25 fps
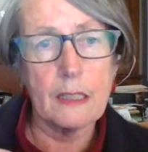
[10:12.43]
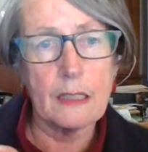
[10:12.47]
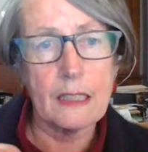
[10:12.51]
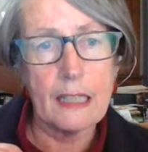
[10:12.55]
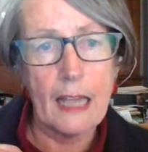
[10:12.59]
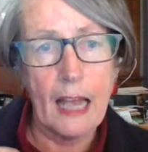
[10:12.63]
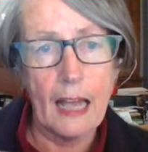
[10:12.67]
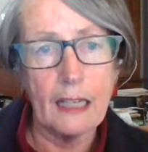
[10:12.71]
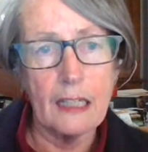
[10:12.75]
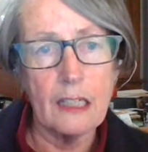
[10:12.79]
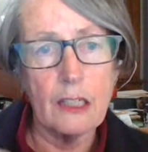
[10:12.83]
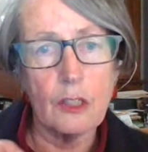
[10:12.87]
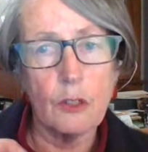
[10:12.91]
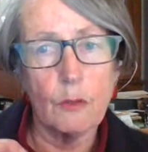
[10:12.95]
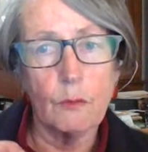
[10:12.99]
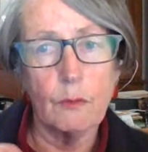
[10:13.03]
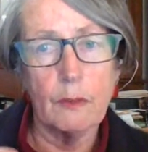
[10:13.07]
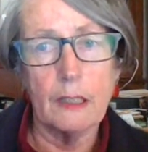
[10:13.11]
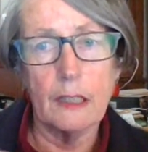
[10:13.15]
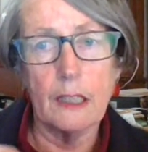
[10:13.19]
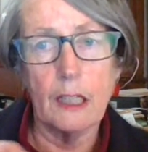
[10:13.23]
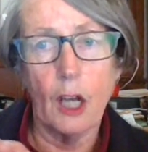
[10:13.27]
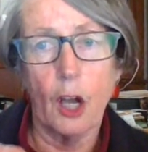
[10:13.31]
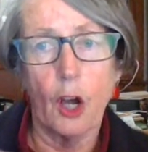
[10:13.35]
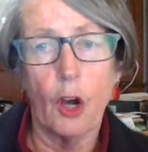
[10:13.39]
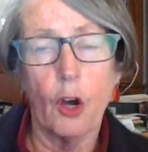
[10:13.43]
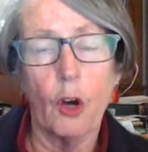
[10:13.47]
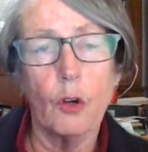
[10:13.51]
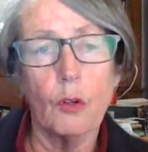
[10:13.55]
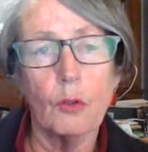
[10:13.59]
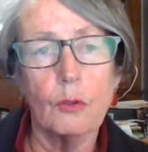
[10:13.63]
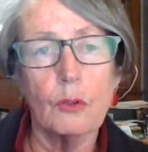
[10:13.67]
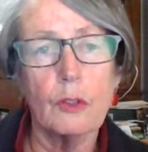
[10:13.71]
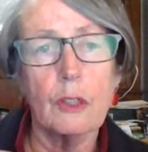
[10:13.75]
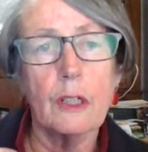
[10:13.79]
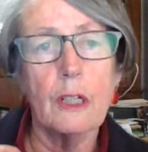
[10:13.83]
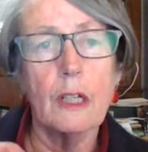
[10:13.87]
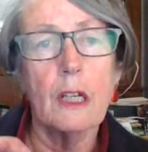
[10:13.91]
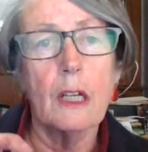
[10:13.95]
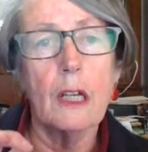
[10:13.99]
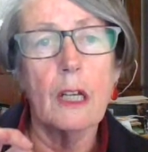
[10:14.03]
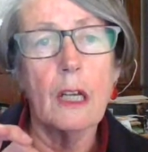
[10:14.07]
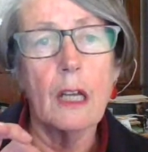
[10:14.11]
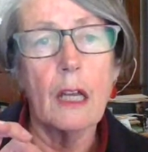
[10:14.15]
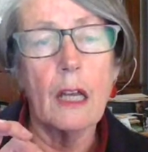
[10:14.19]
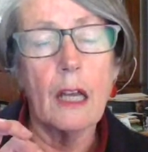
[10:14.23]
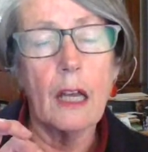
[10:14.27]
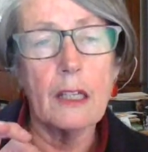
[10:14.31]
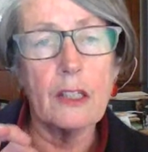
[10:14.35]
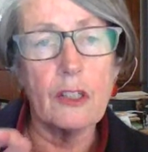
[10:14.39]
starting to really hold
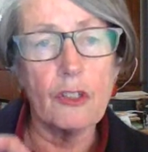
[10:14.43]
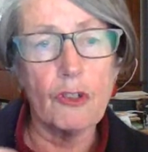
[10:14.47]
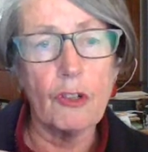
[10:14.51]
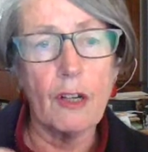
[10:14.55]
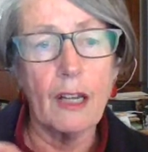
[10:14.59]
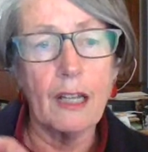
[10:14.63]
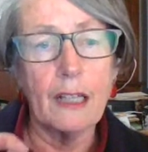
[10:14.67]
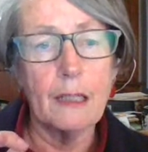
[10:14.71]
the